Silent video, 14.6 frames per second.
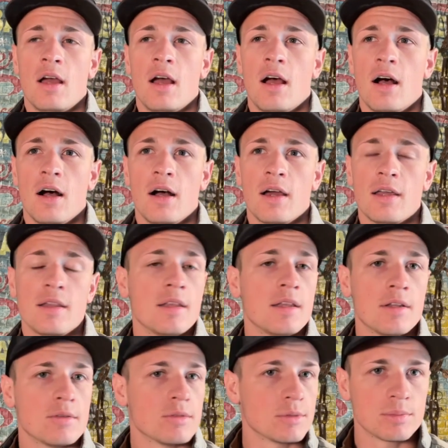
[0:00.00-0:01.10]
and then
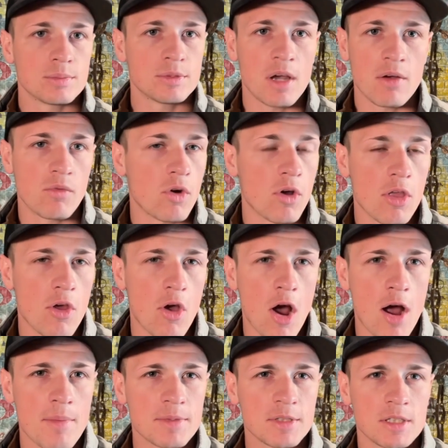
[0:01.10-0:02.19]
there's several other
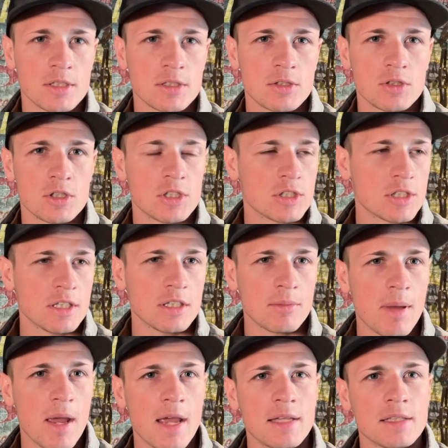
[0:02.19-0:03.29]
options. So just get the
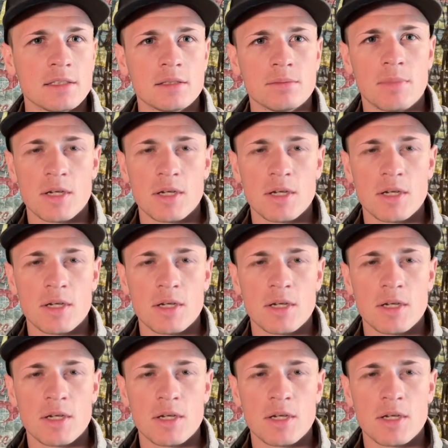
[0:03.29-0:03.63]
pants.